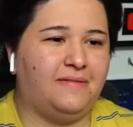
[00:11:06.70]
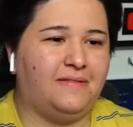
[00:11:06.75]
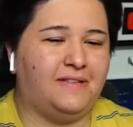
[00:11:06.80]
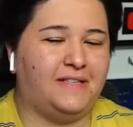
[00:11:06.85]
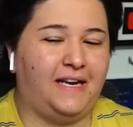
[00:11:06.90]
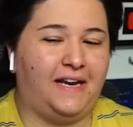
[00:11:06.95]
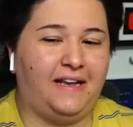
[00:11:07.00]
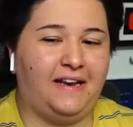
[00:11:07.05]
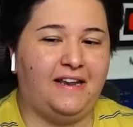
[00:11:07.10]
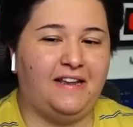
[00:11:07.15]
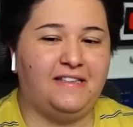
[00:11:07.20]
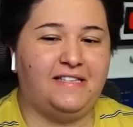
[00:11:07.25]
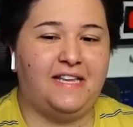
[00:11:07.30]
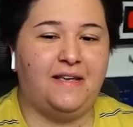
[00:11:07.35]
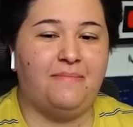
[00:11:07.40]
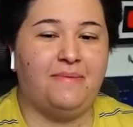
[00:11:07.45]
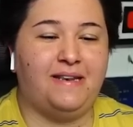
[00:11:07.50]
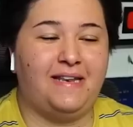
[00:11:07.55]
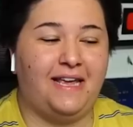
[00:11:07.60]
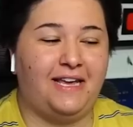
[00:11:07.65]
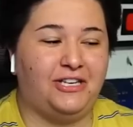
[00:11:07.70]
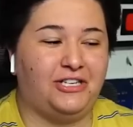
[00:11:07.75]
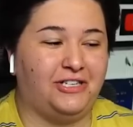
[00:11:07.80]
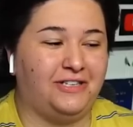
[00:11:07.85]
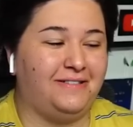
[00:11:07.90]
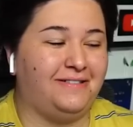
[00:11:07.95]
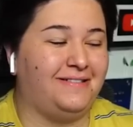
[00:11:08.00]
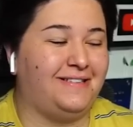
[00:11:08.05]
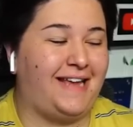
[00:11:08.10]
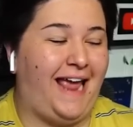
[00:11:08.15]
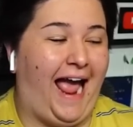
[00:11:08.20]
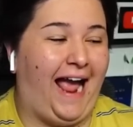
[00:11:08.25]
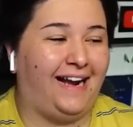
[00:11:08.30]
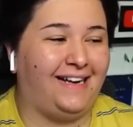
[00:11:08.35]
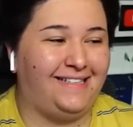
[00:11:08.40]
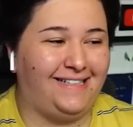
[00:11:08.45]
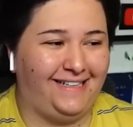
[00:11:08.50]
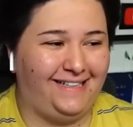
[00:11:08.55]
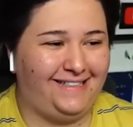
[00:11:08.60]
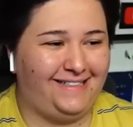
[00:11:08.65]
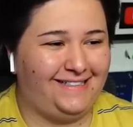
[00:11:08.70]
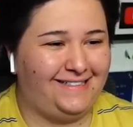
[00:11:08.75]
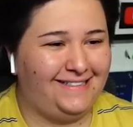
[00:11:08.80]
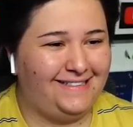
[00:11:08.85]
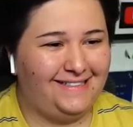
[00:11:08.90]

It's like an intimidation tactic.